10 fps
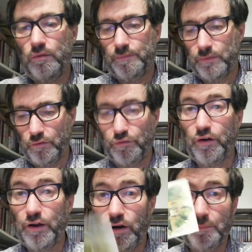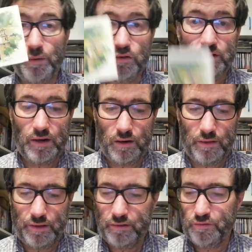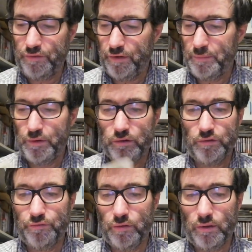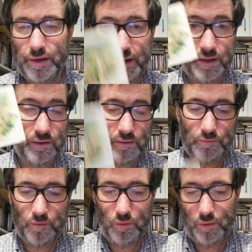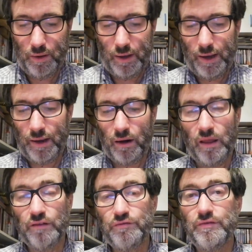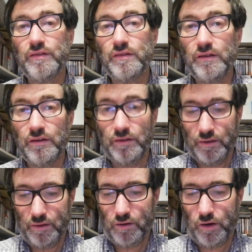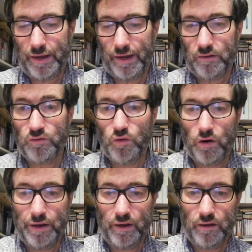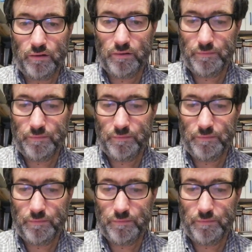you for your postcard. It's very beautiful and I love the cat drawing.